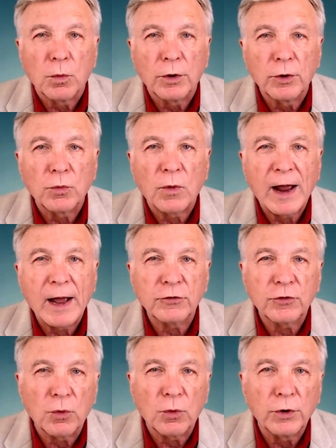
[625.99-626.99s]
Were you
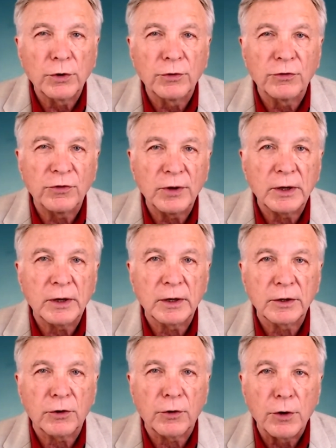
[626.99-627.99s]
rational, Were you
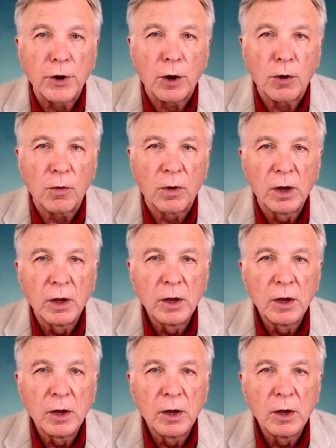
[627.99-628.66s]
seeking to know,